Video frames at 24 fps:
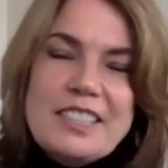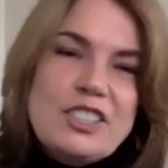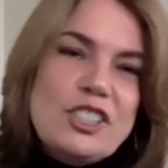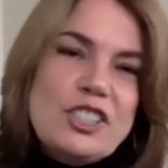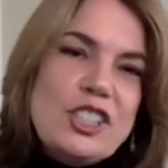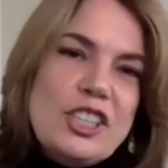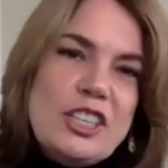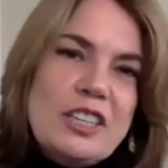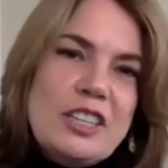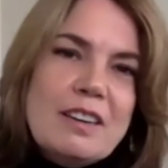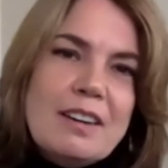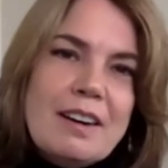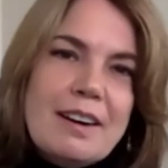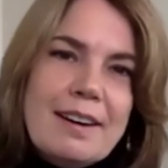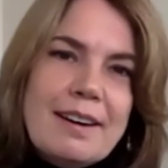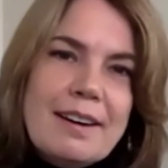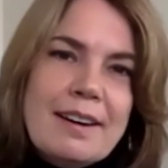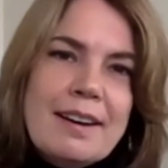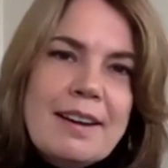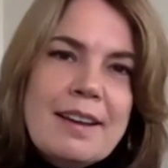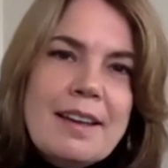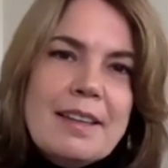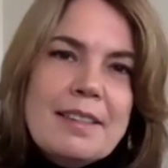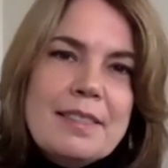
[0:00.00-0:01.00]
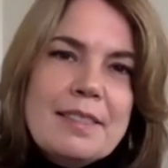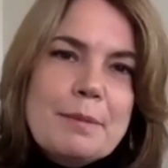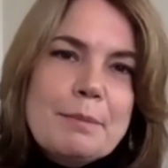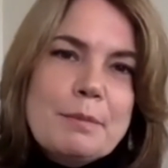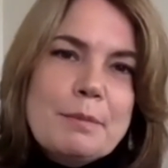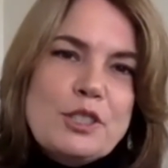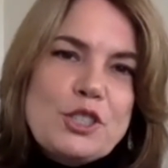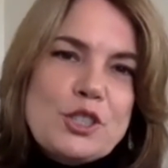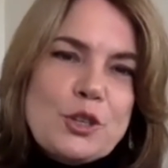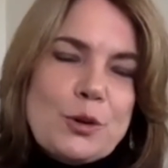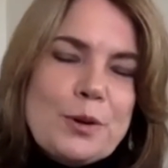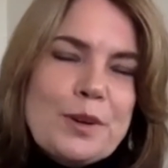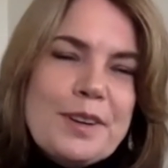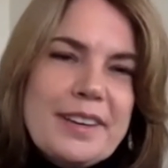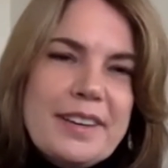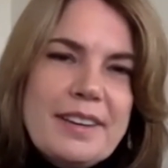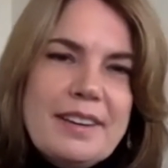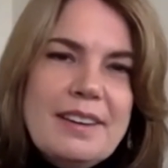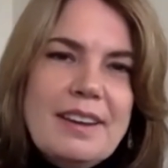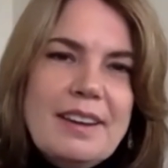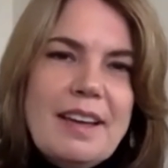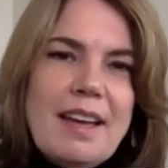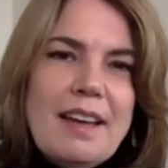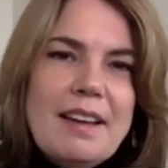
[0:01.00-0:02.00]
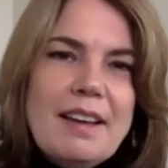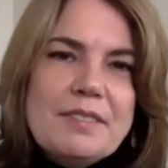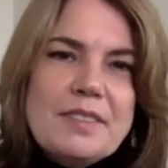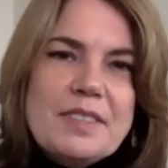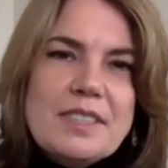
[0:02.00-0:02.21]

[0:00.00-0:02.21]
cheer. The majority have